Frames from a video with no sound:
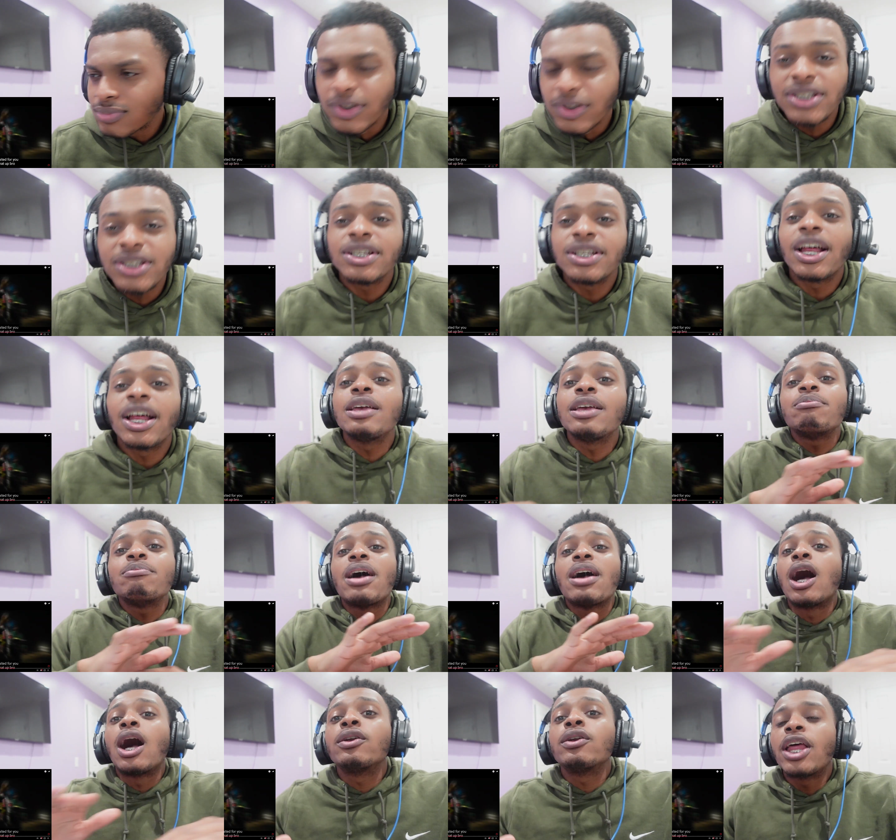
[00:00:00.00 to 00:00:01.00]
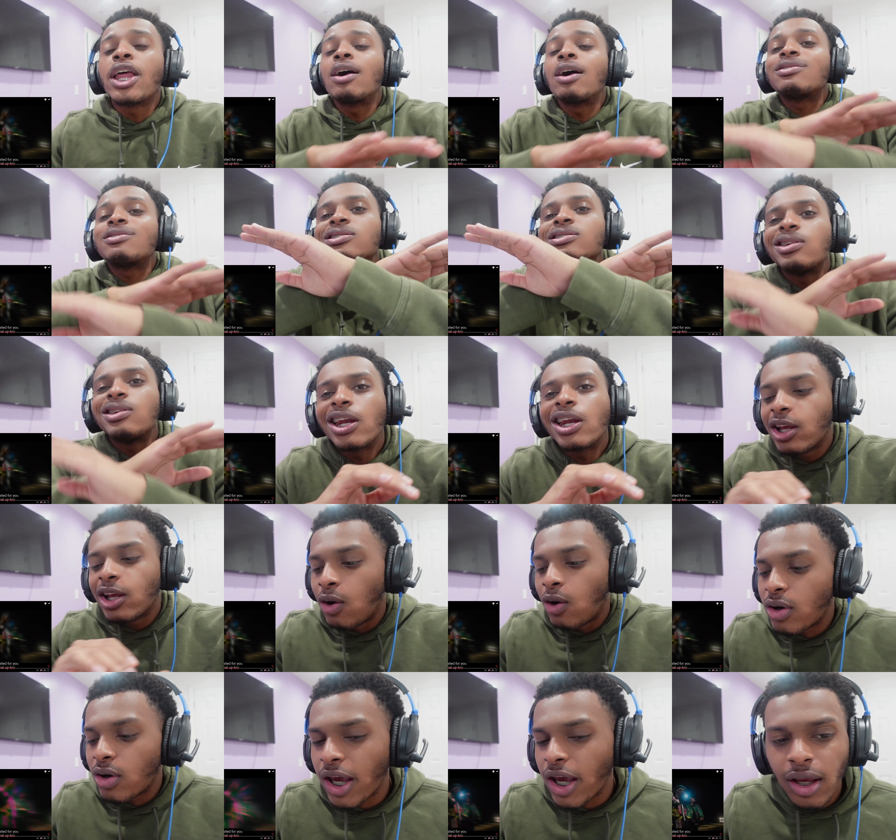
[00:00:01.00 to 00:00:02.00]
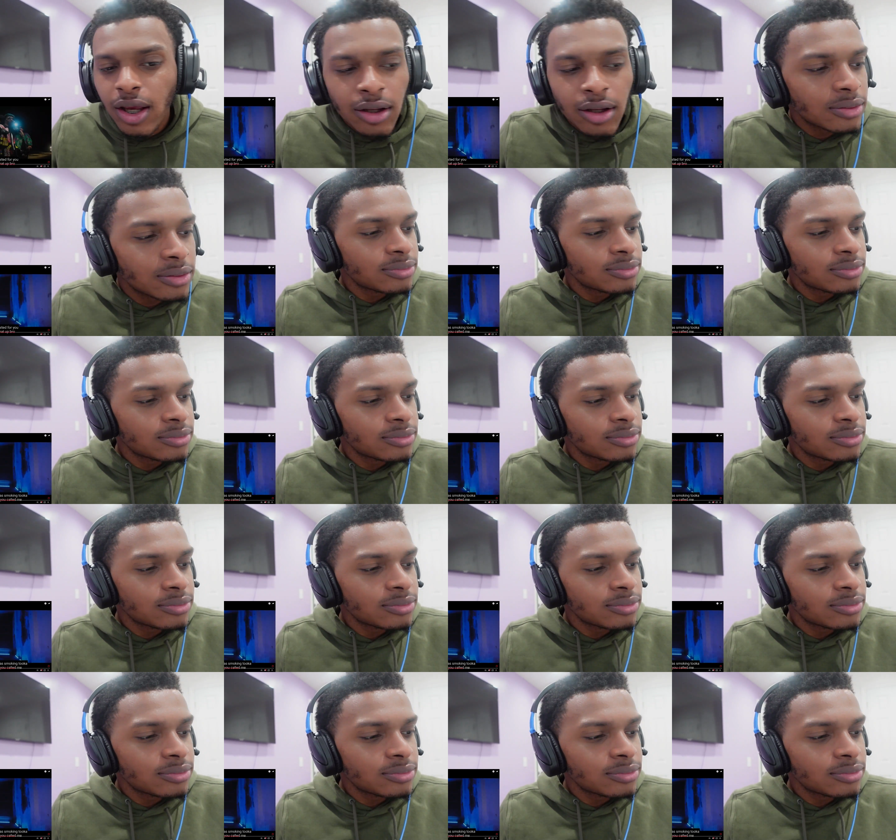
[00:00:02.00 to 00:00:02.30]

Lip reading: He said I ain't bound down to none of you, okay?